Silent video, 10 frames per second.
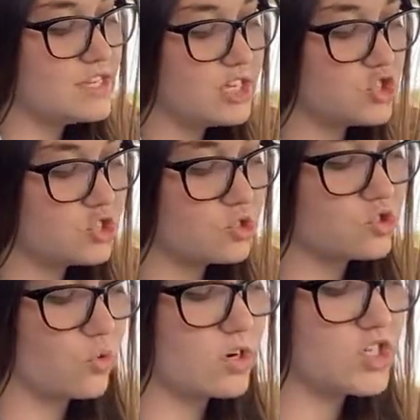additional
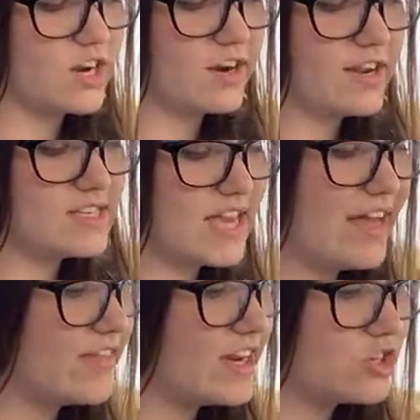storage areas,
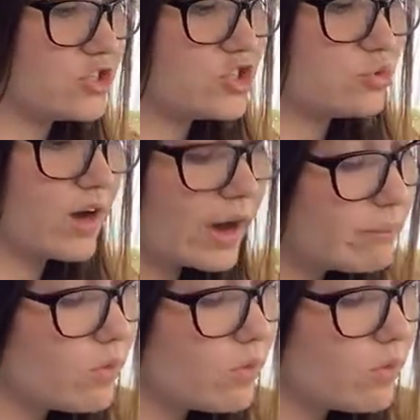and then your two cup